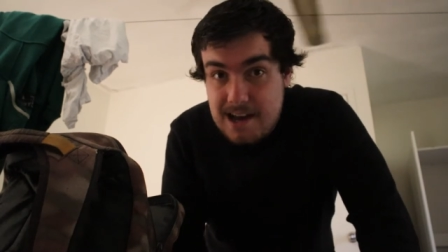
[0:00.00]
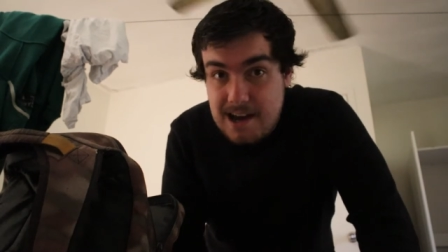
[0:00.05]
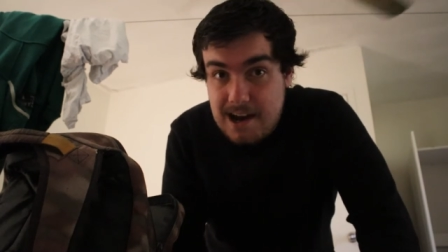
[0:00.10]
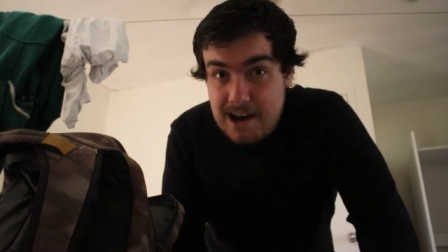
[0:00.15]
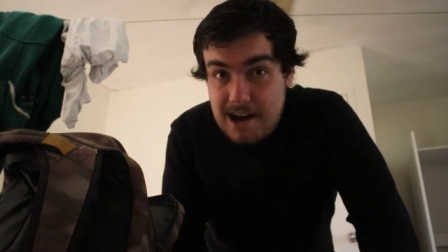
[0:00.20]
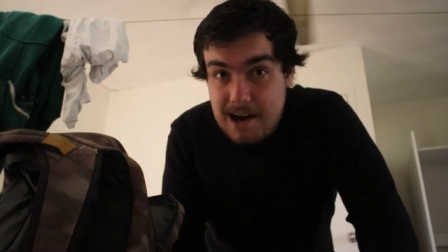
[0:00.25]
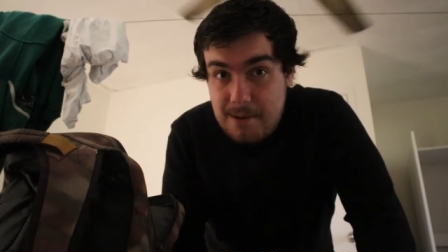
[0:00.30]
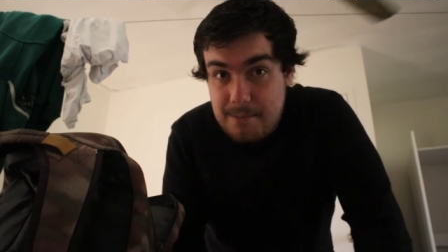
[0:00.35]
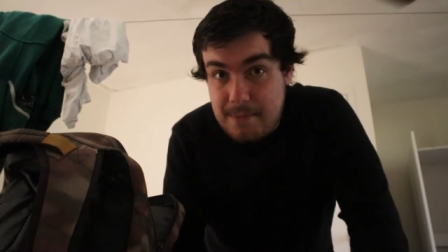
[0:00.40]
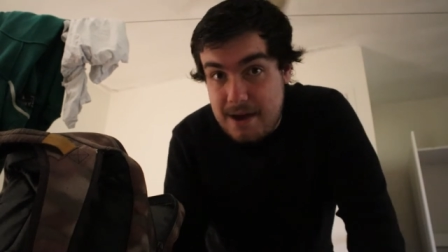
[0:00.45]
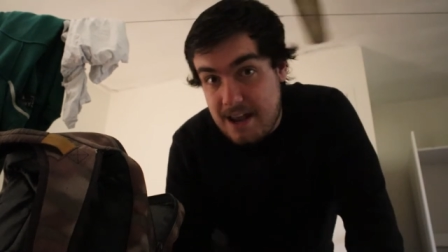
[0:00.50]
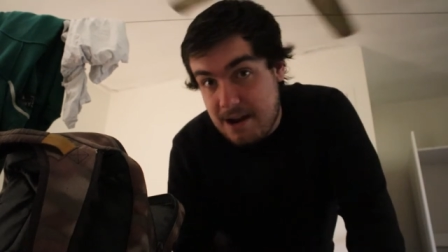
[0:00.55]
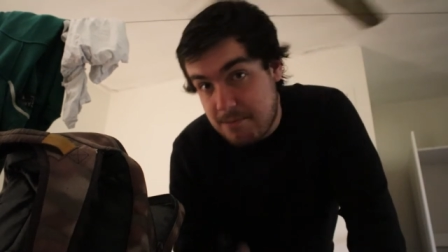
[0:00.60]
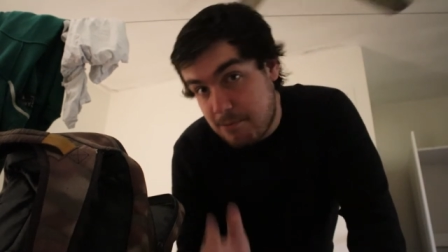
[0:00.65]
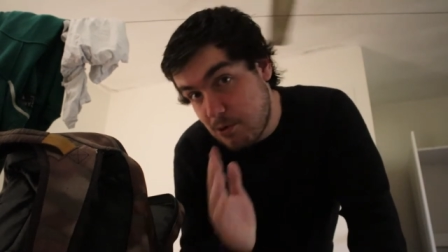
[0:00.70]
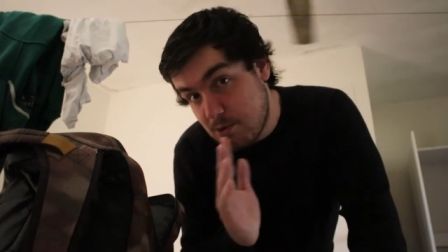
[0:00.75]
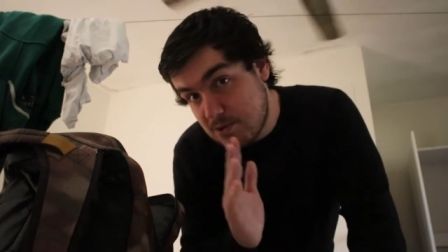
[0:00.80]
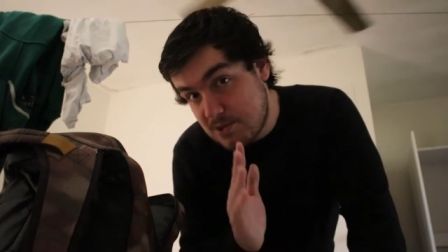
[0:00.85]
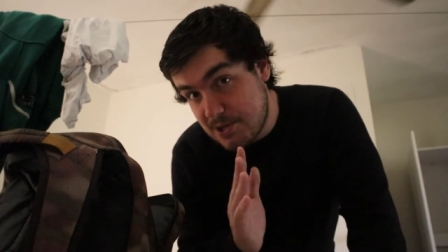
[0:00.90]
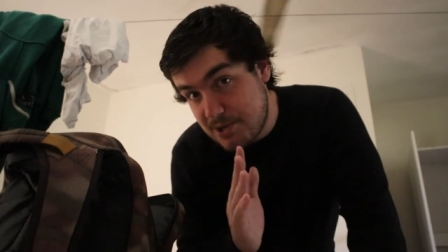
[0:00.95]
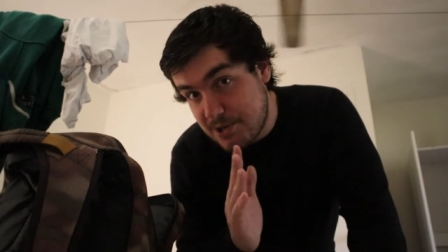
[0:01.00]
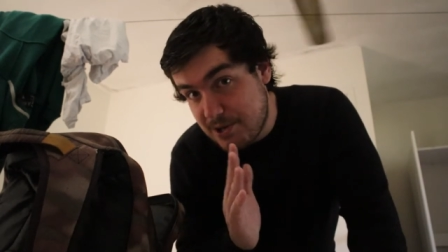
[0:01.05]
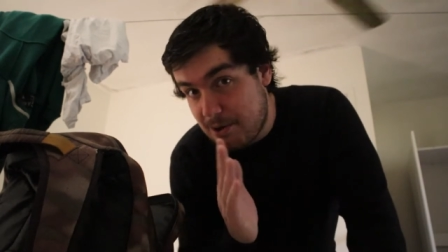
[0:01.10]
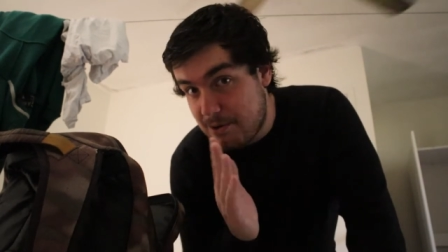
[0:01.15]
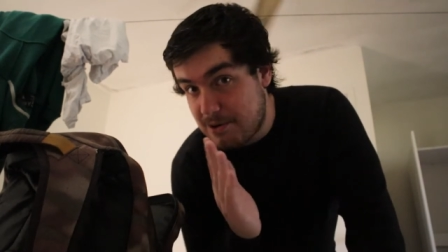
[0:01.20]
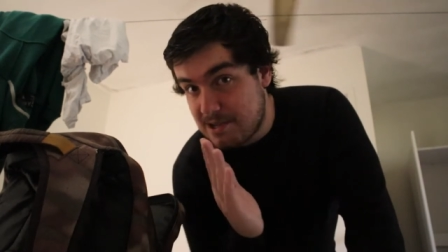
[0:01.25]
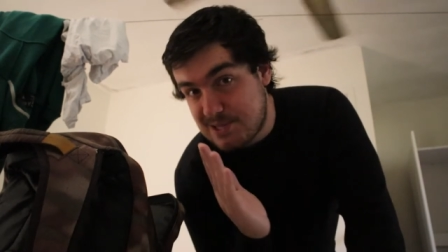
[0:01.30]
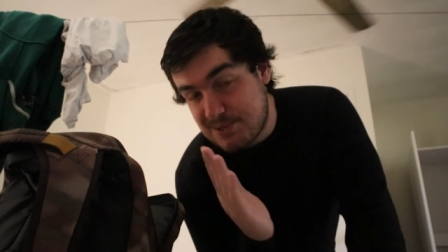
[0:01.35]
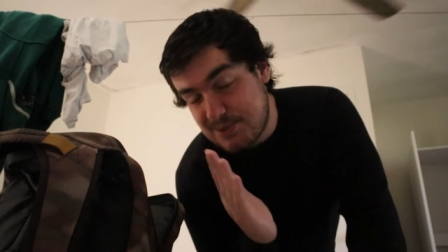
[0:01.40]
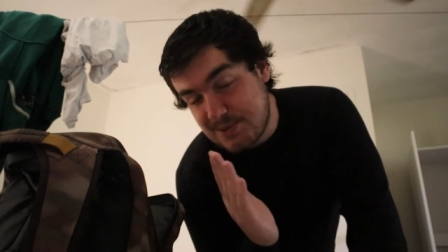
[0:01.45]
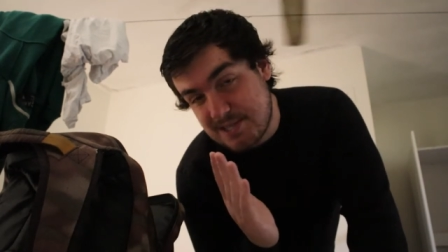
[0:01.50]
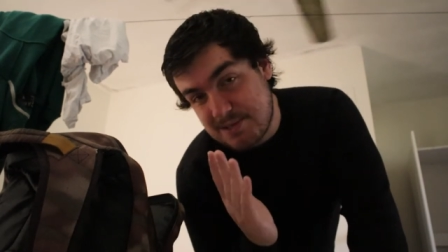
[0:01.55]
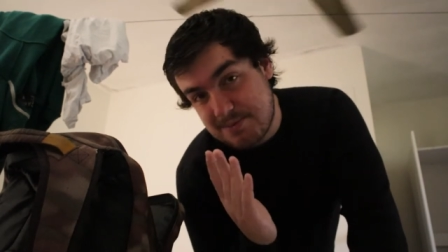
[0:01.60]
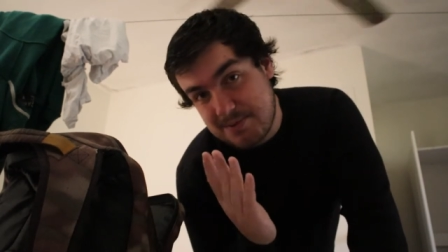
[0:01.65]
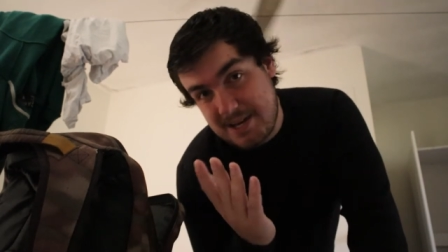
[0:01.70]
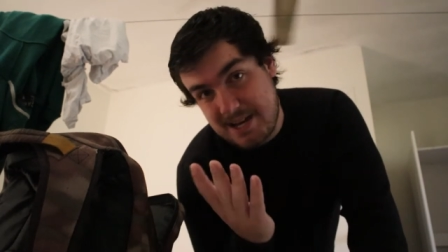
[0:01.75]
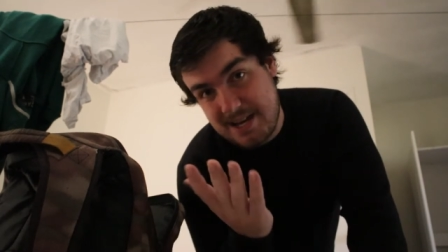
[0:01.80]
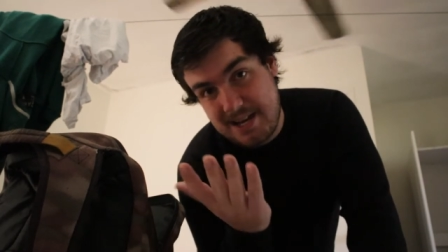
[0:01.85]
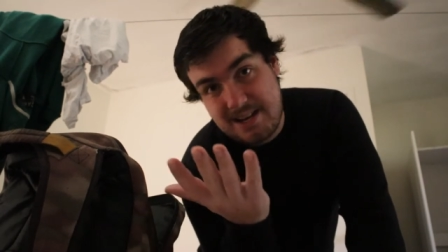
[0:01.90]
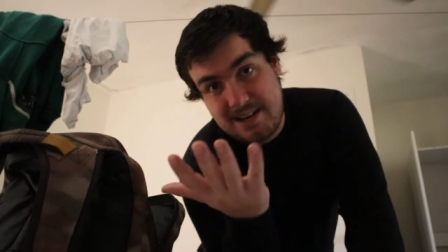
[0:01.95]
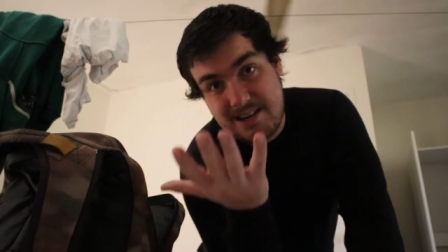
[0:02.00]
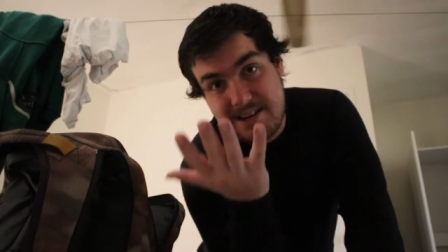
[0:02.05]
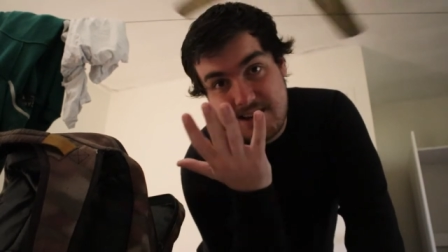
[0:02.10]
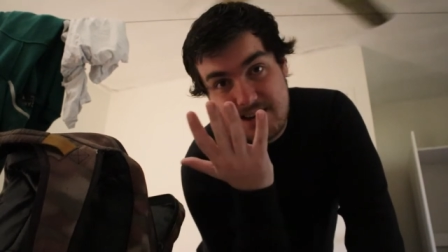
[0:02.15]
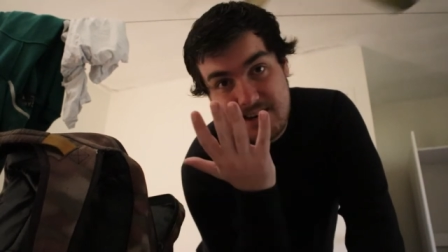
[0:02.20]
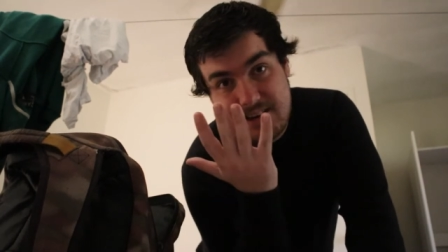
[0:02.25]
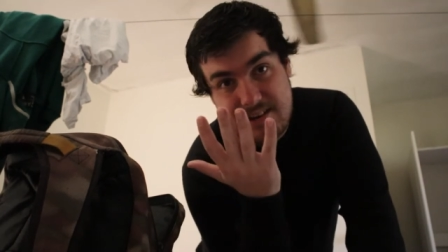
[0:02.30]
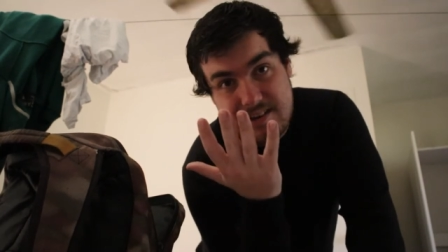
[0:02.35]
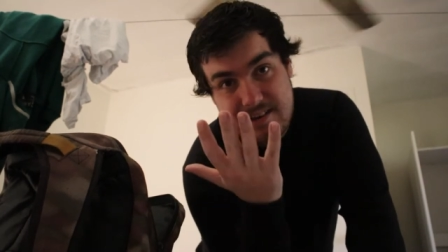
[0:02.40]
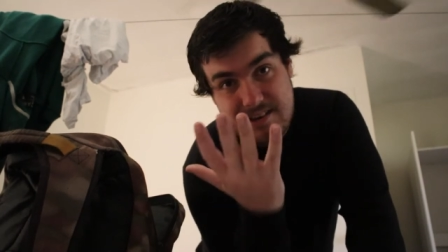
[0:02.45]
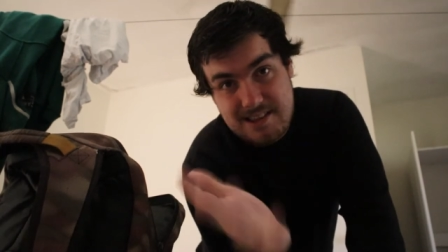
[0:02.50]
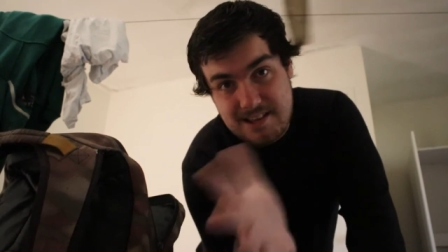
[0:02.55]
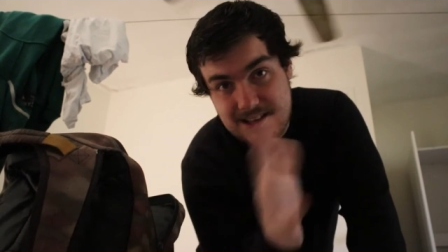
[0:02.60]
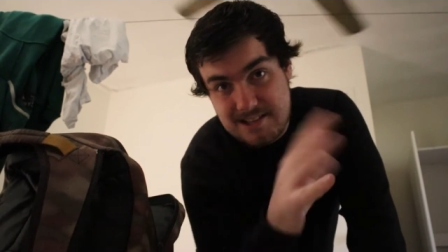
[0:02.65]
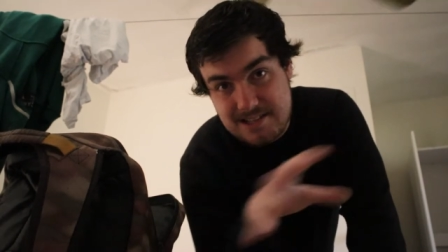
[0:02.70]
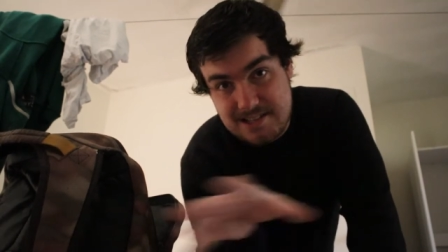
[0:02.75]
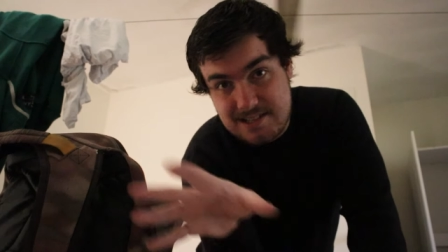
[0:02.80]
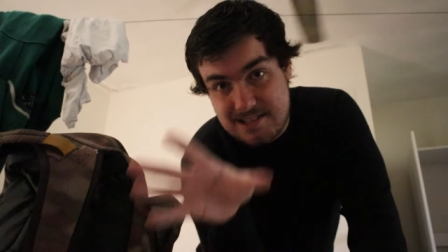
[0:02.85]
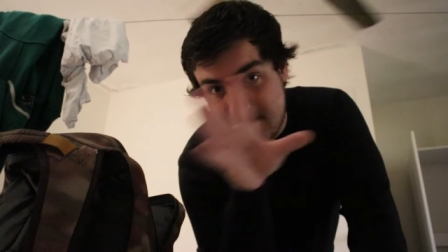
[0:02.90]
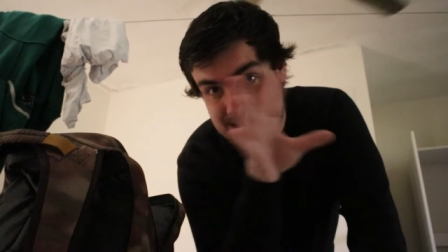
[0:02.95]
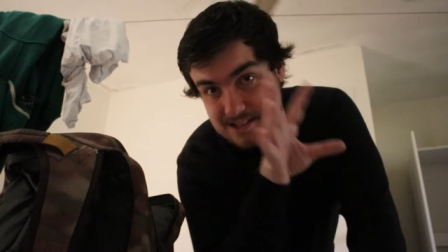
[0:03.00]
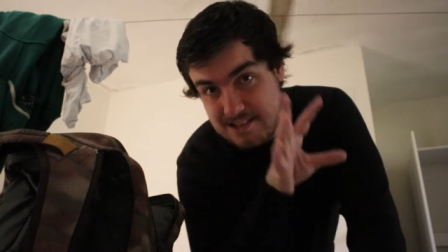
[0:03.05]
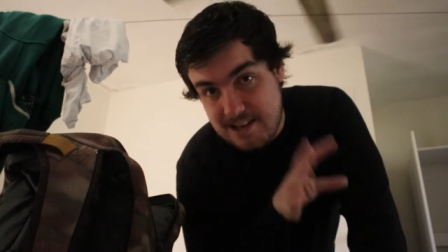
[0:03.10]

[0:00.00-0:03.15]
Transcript: And I'm also going to explain this,